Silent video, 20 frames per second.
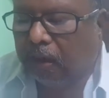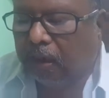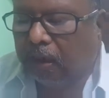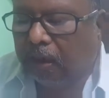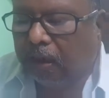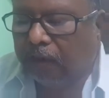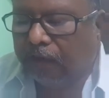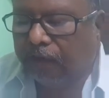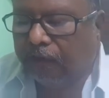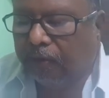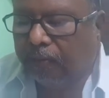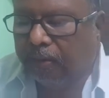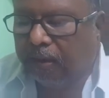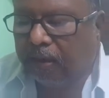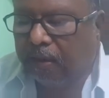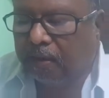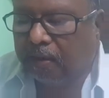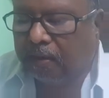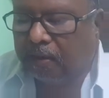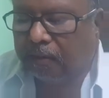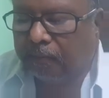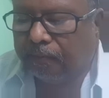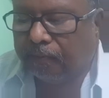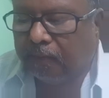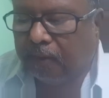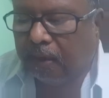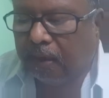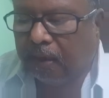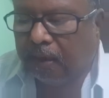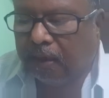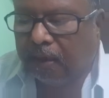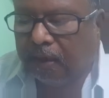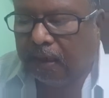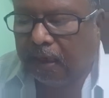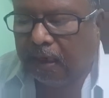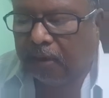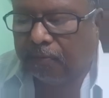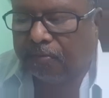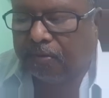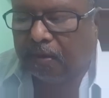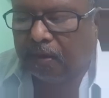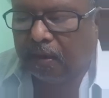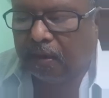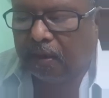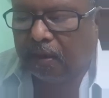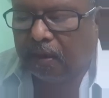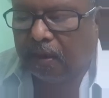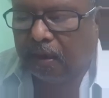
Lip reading: In females, it helps in the